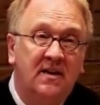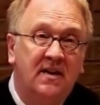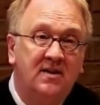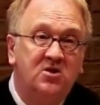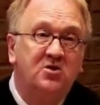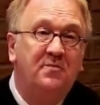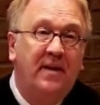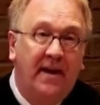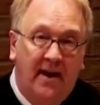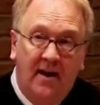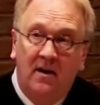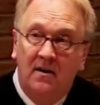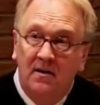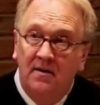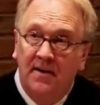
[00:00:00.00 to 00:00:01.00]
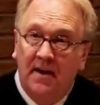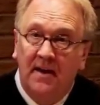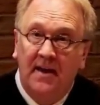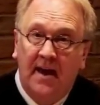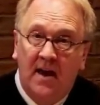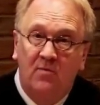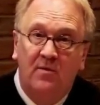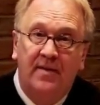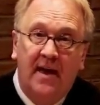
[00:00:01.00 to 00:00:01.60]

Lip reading: Ishmael that he had with